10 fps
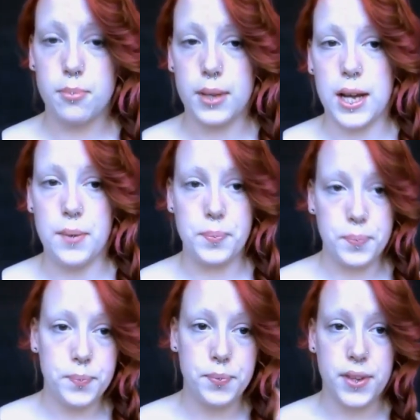but
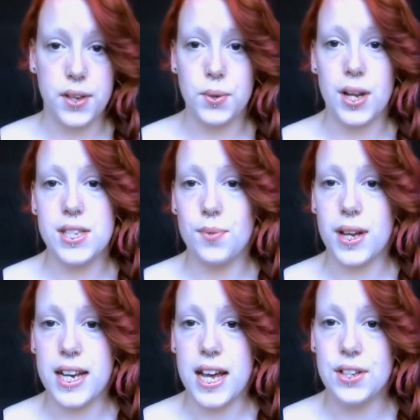they're all nice and
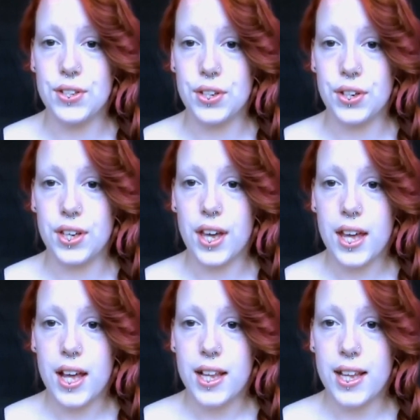red now, so
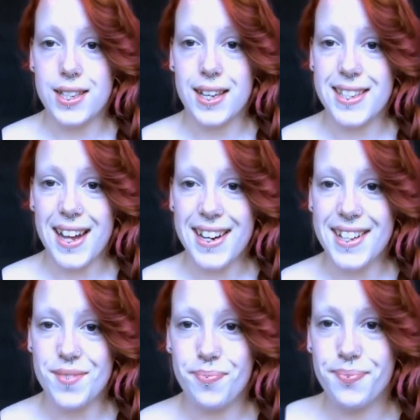let's get
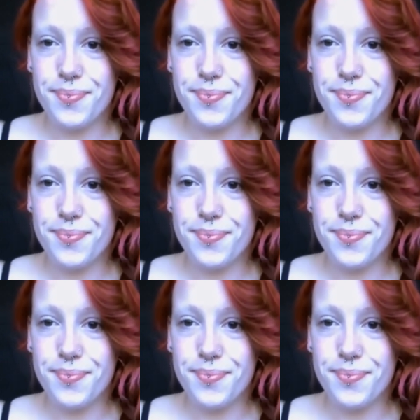started.